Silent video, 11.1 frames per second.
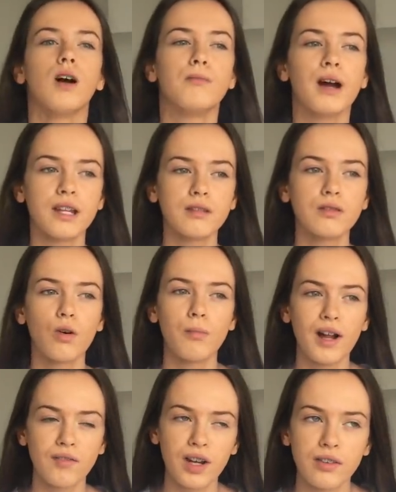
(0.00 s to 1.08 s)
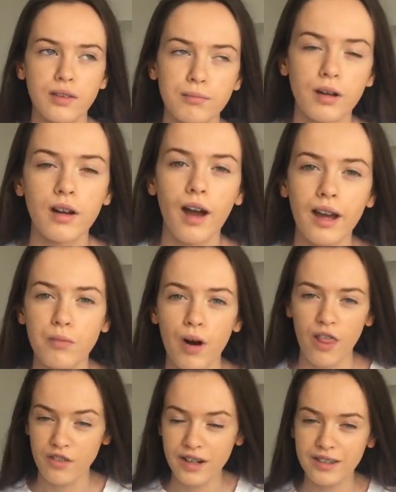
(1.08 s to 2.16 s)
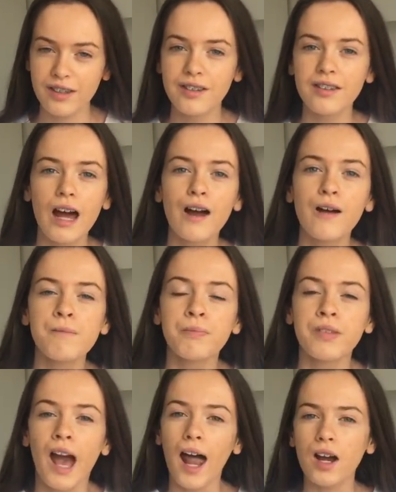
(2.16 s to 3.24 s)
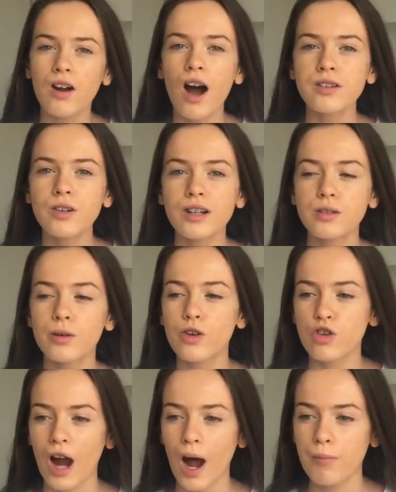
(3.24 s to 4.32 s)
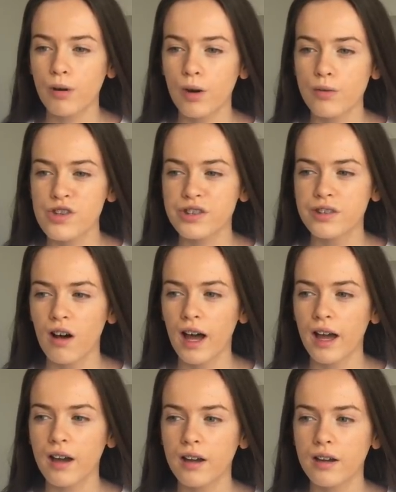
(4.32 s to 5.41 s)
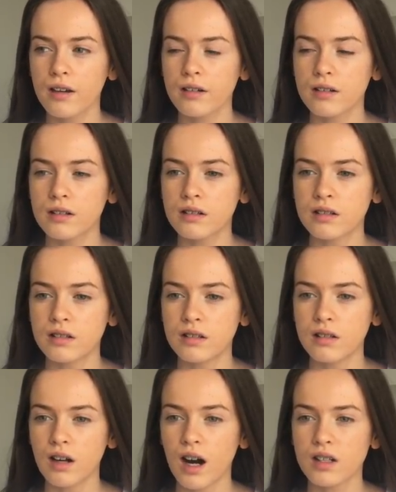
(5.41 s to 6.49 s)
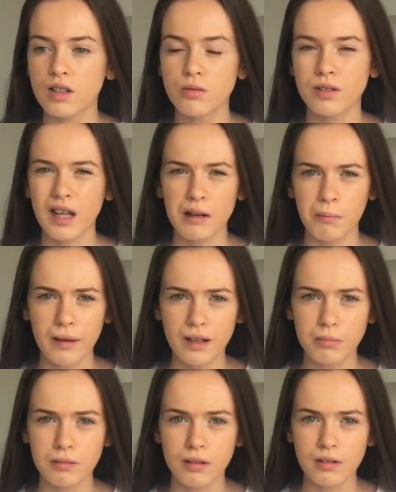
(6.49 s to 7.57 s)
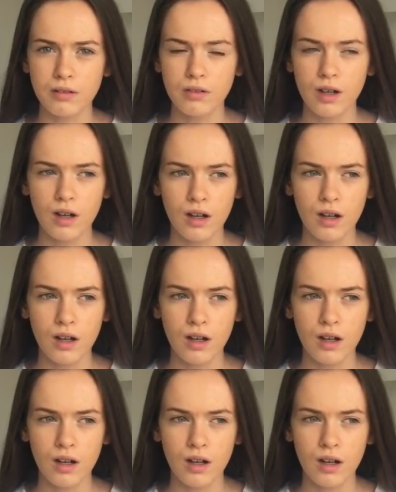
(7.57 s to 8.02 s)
not a main reason, but like one of the reasons. And I kind of got into a trap where I was just like, oh, like, I don't want to take my makeup off.